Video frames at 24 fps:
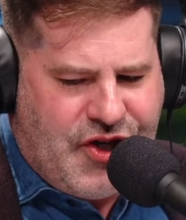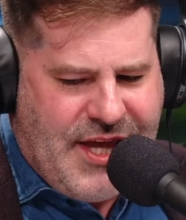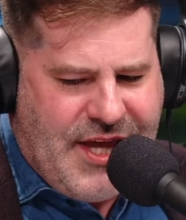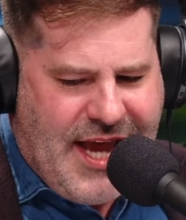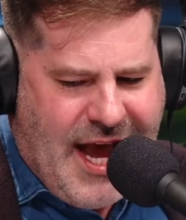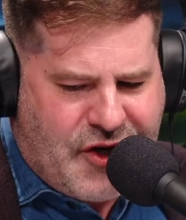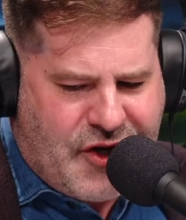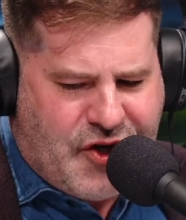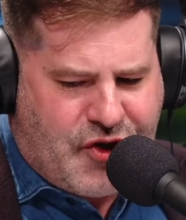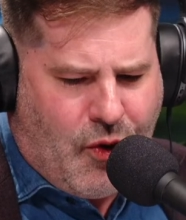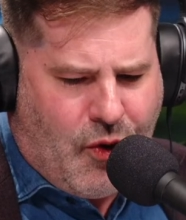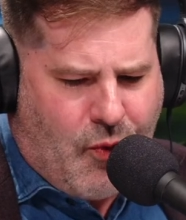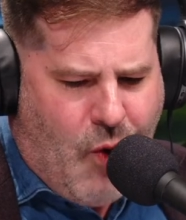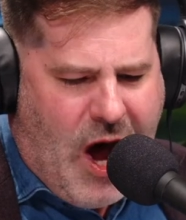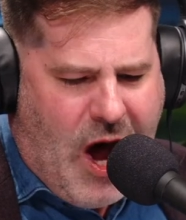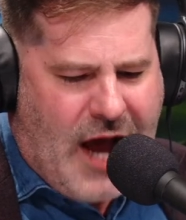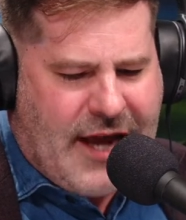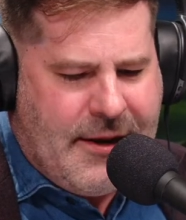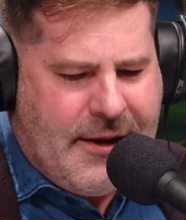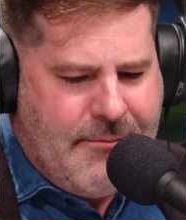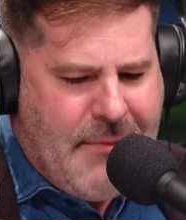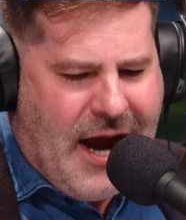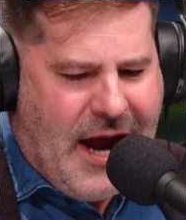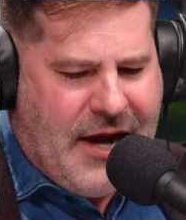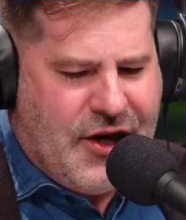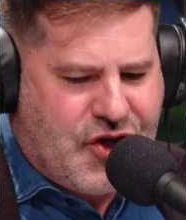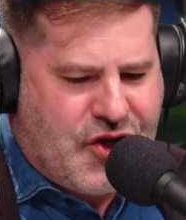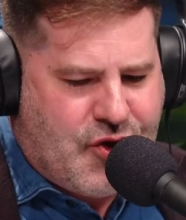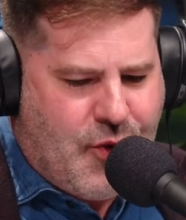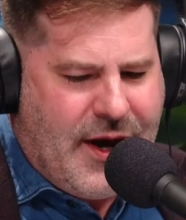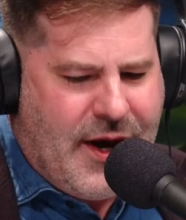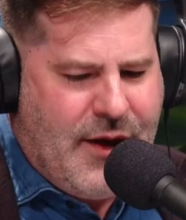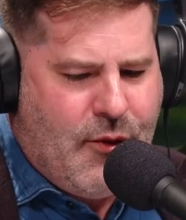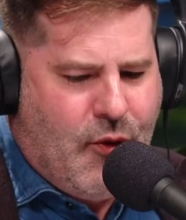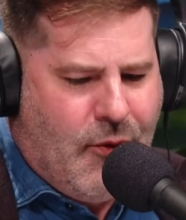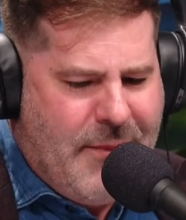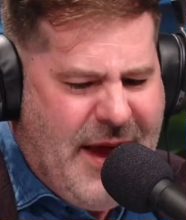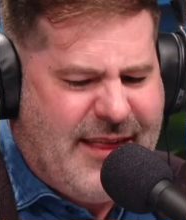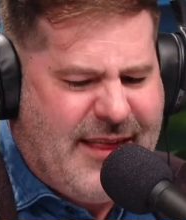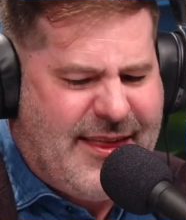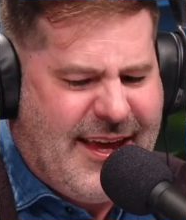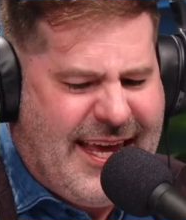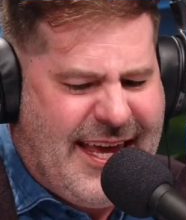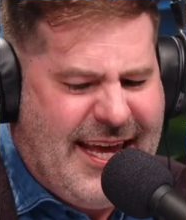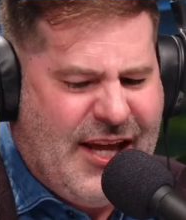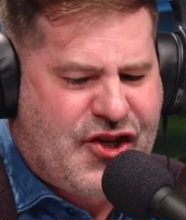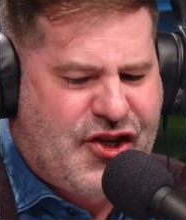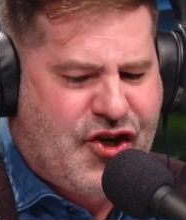The extra walk in minus 20 will make
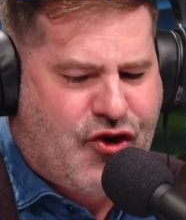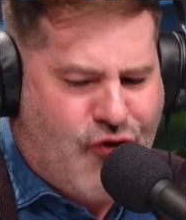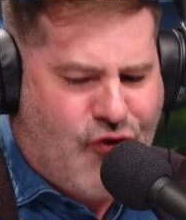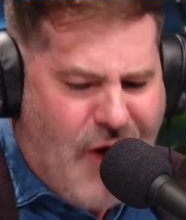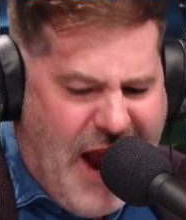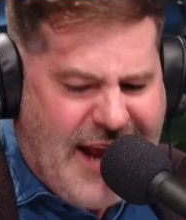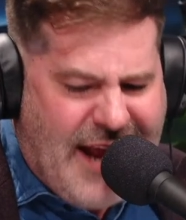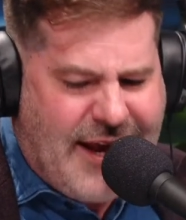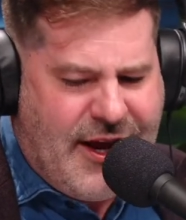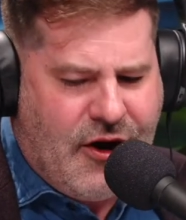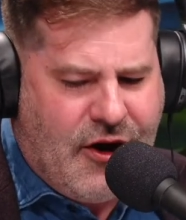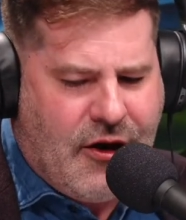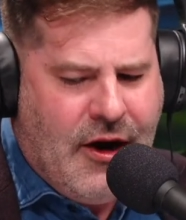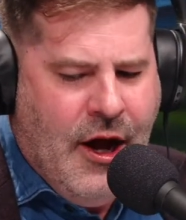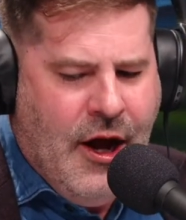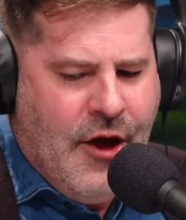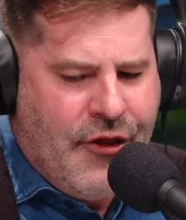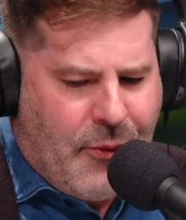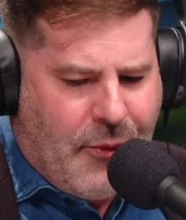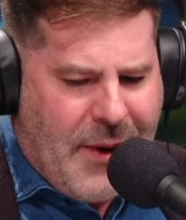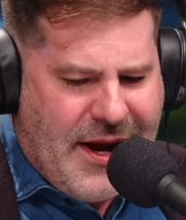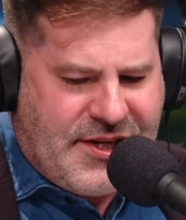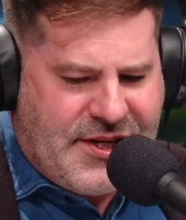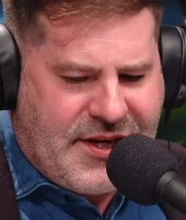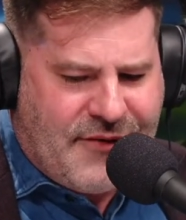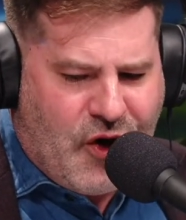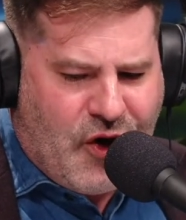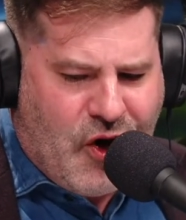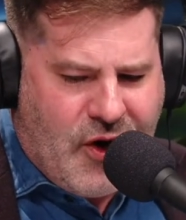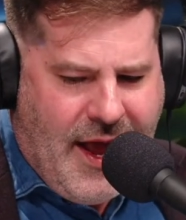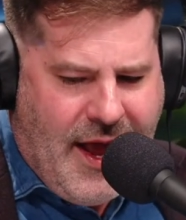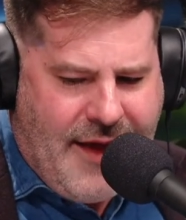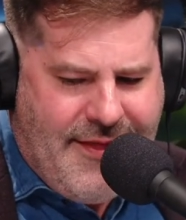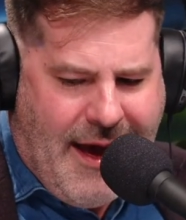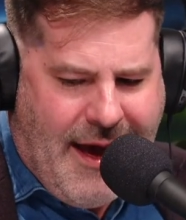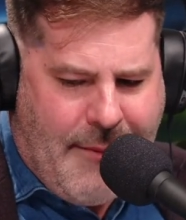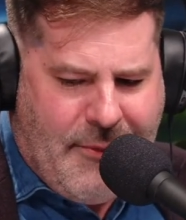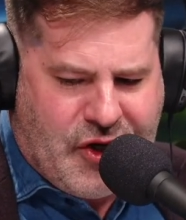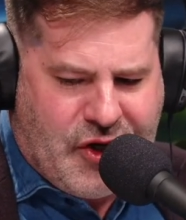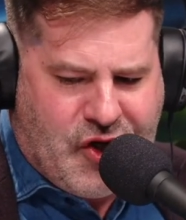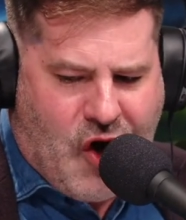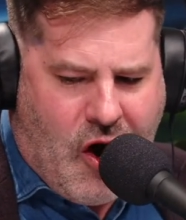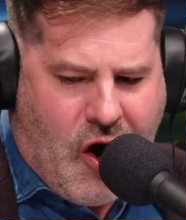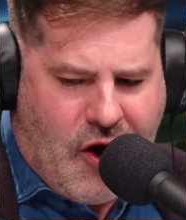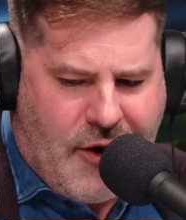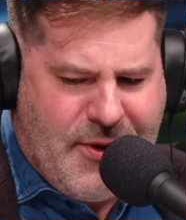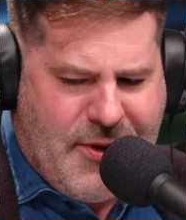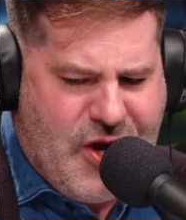the kids crankier the rest of her day that much
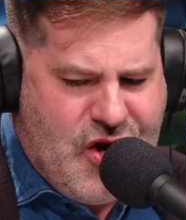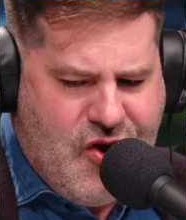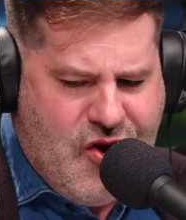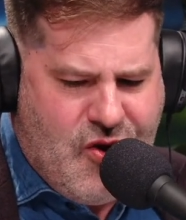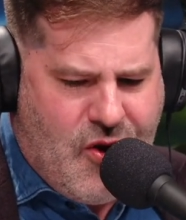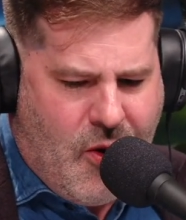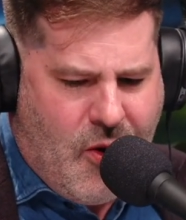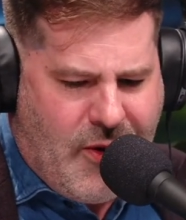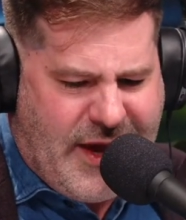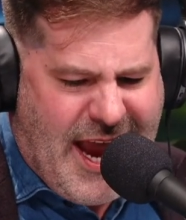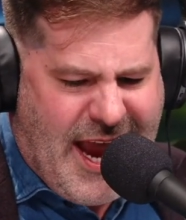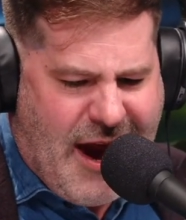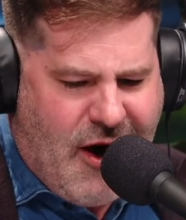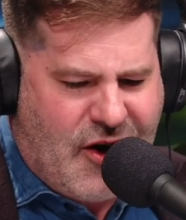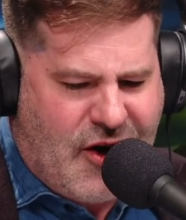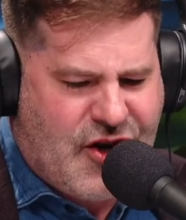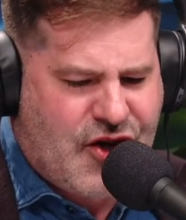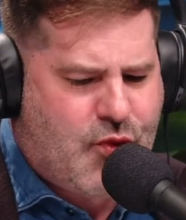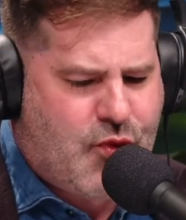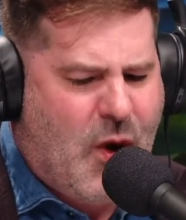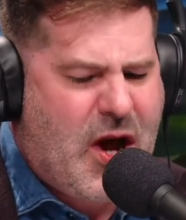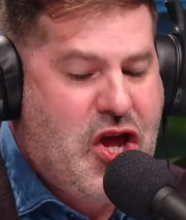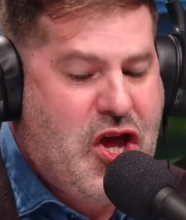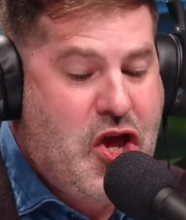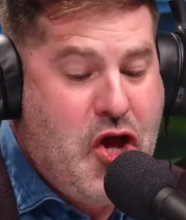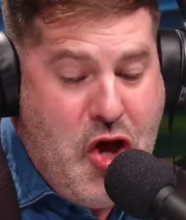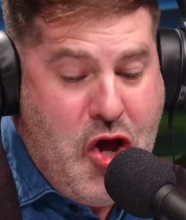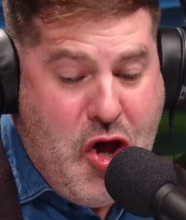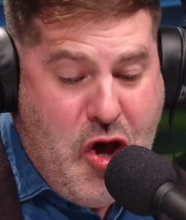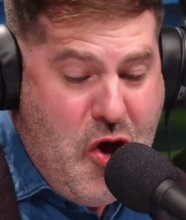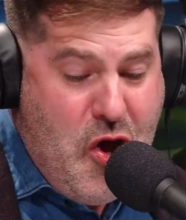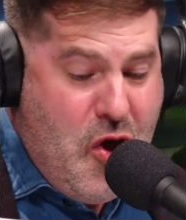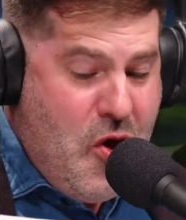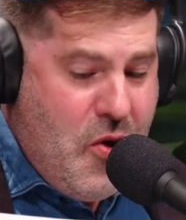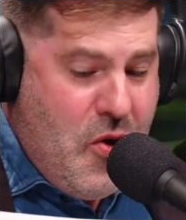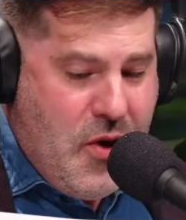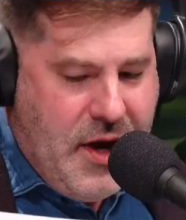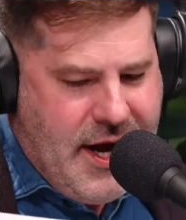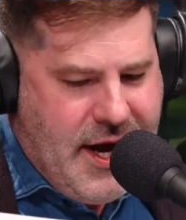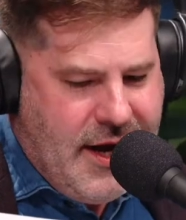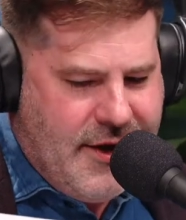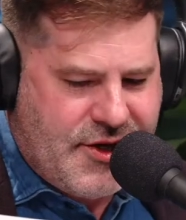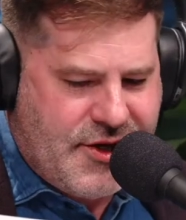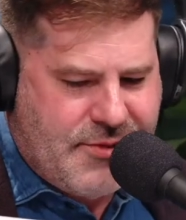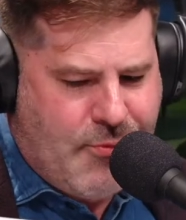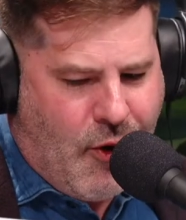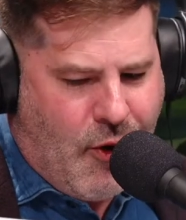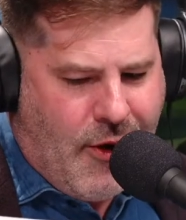harder, but you don't care because what you need
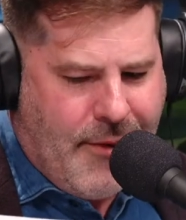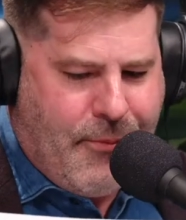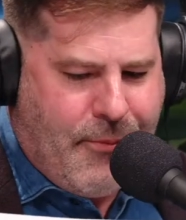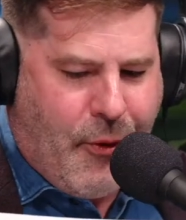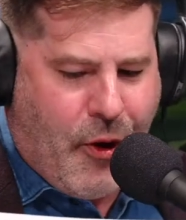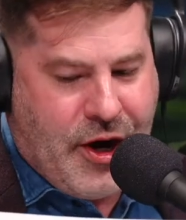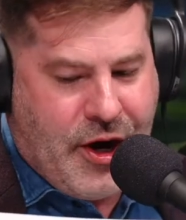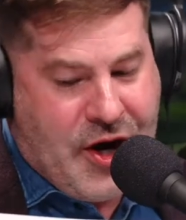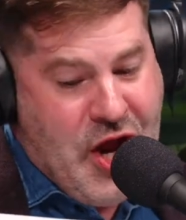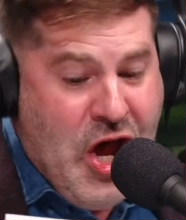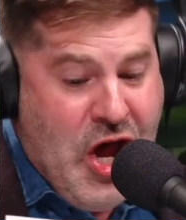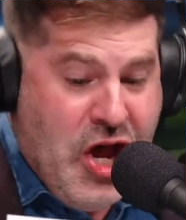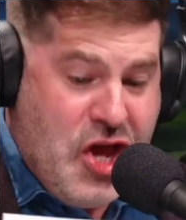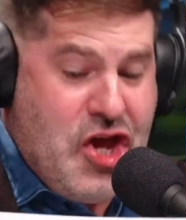is more important.